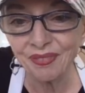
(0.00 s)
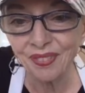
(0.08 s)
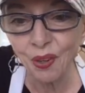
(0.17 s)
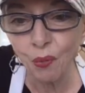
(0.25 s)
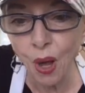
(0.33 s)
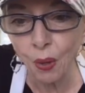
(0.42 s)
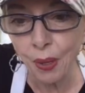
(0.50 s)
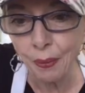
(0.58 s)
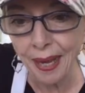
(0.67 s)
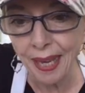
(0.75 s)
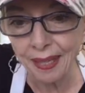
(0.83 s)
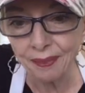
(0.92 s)
while we
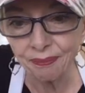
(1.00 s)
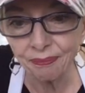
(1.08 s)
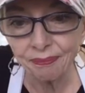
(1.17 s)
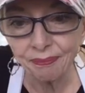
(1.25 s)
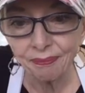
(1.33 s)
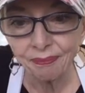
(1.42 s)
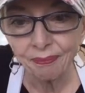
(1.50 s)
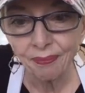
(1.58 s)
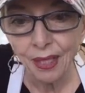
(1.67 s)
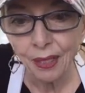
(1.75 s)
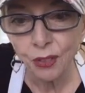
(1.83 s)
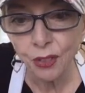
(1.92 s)
wait.
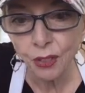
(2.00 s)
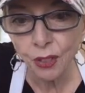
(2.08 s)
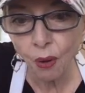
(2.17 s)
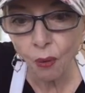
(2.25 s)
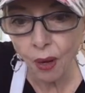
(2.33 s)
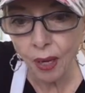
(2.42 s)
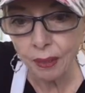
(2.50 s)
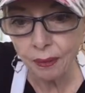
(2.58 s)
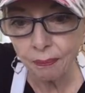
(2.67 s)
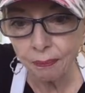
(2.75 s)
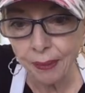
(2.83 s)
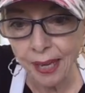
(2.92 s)
We should go on
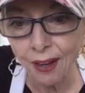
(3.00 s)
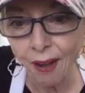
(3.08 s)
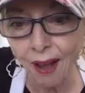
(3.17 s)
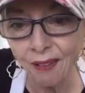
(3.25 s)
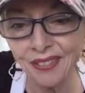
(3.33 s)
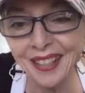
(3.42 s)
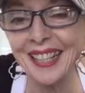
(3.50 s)
Bake Off.